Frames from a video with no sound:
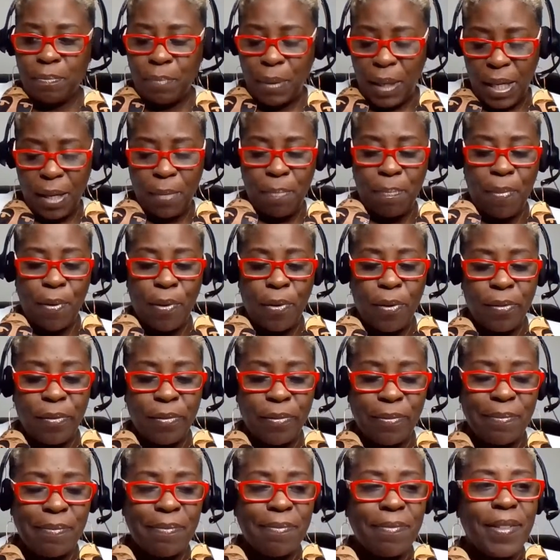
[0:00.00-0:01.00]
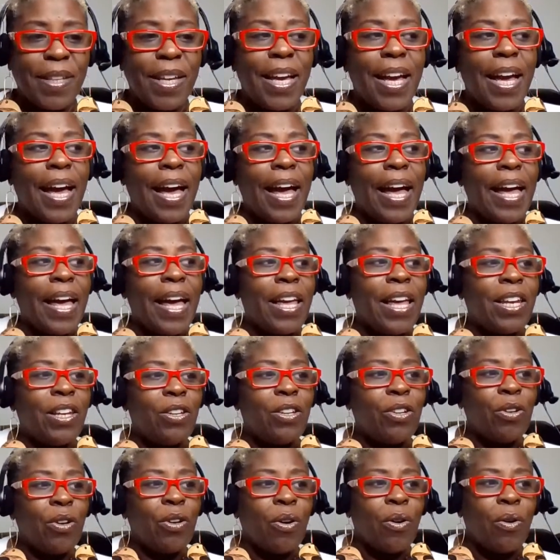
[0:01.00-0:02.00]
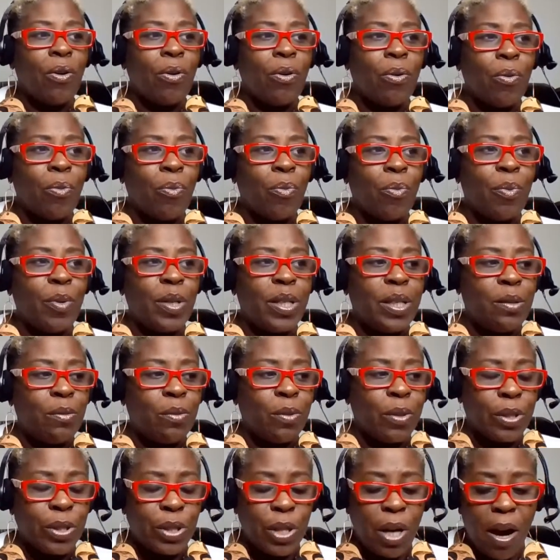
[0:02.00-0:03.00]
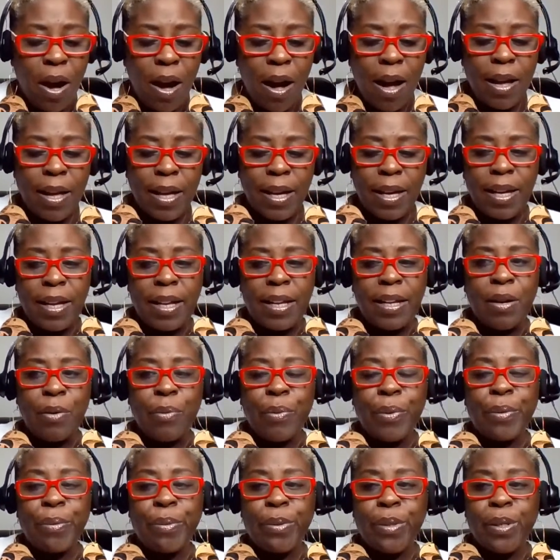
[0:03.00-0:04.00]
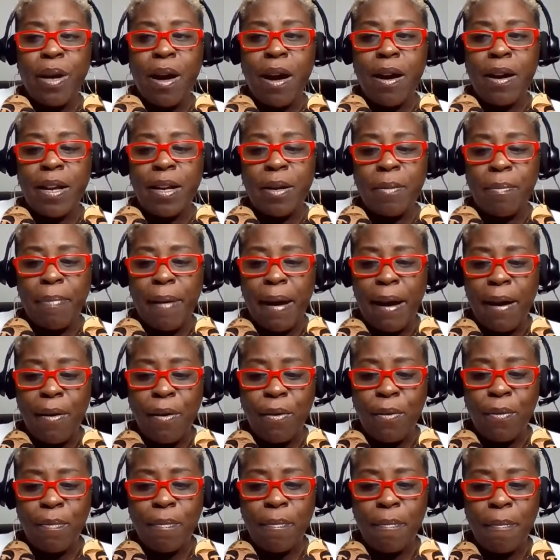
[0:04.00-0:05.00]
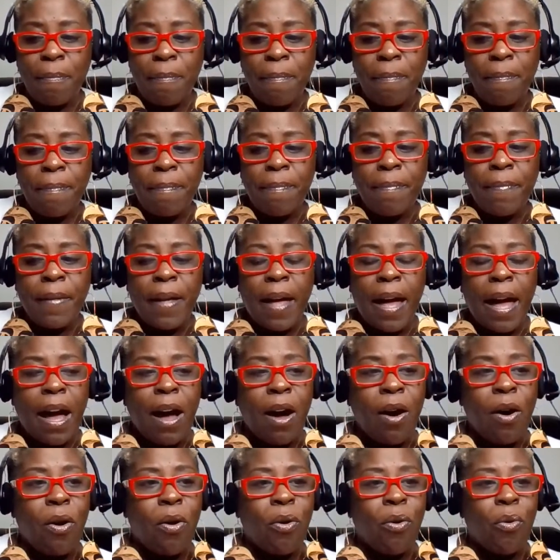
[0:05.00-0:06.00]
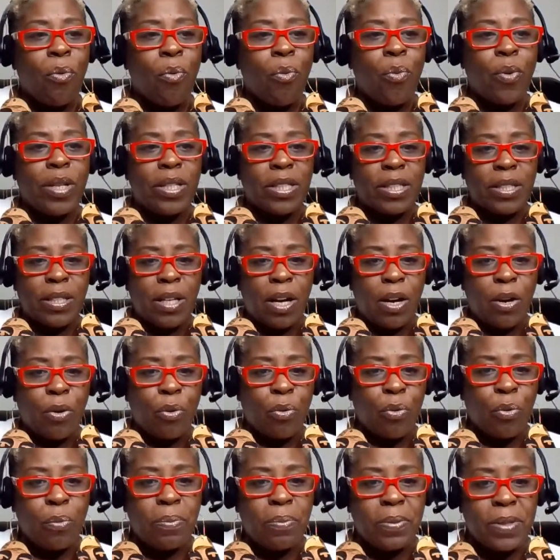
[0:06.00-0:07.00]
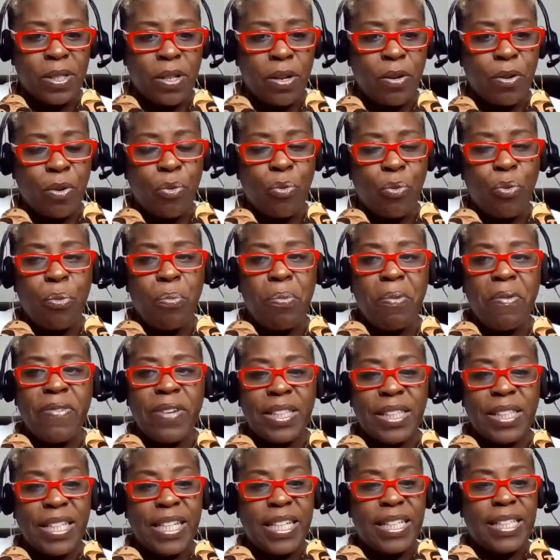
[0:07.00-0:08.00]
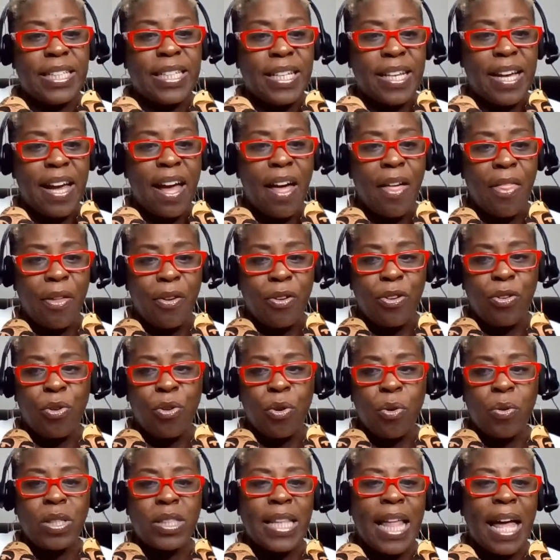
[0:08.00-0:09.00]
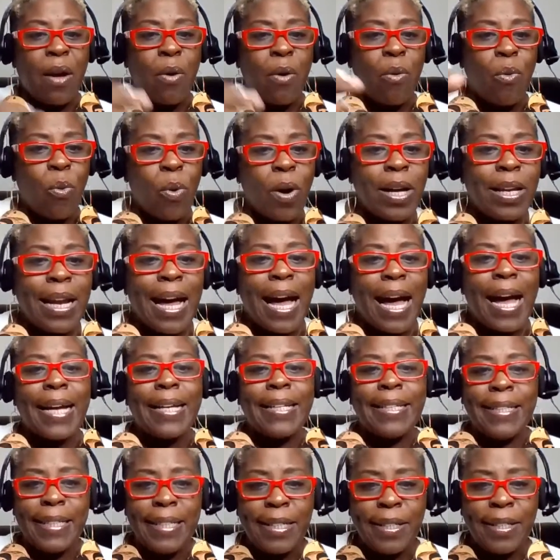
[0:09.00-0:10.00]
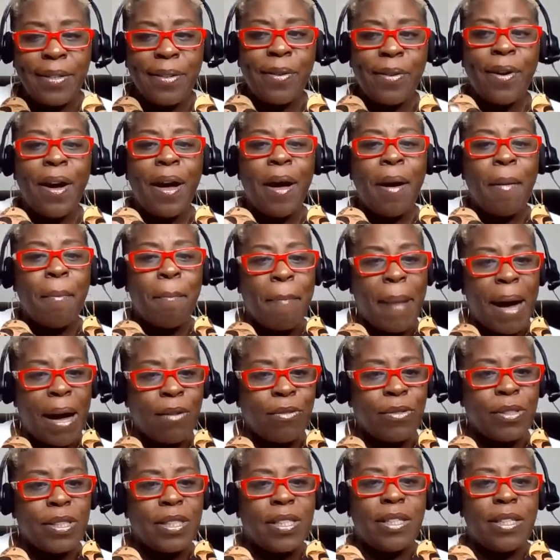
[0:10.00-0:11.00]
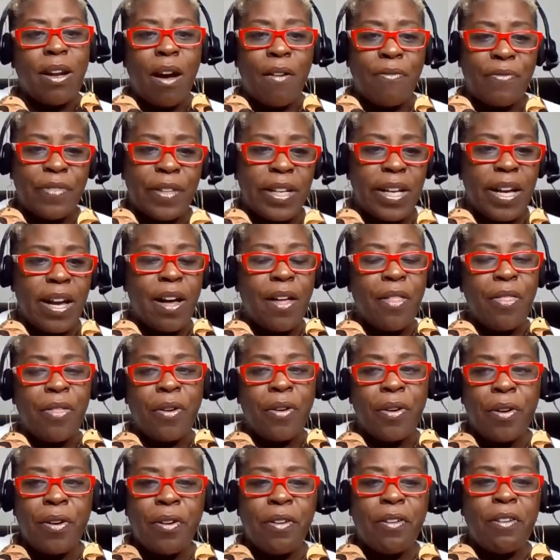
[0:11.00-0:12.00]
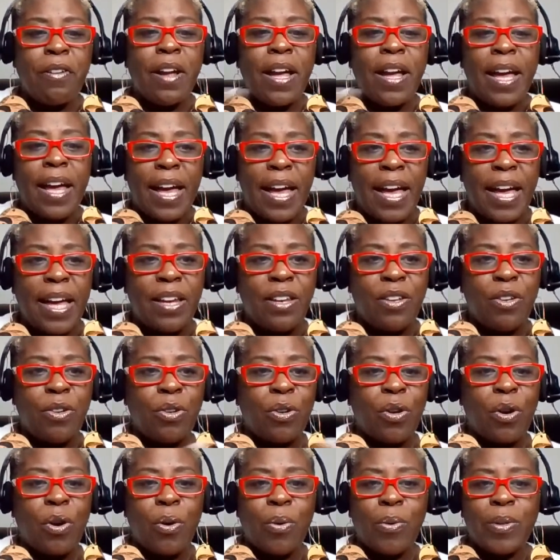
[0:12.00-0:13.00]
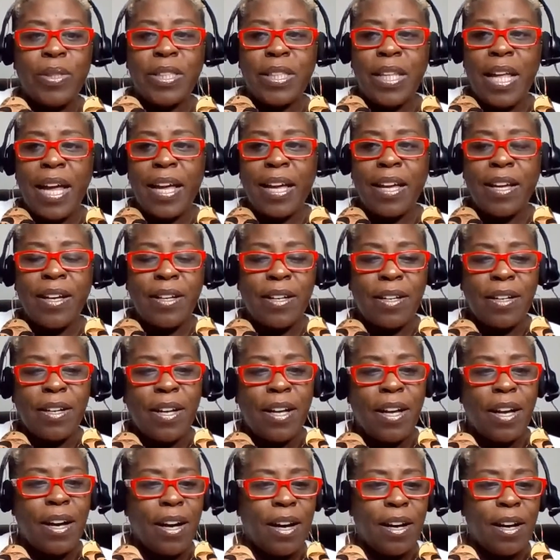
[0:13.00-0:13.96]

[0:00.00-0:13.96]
people, and we were talking about how when certain group of us get together, it's like one ideal bouncing off the other, and it's like a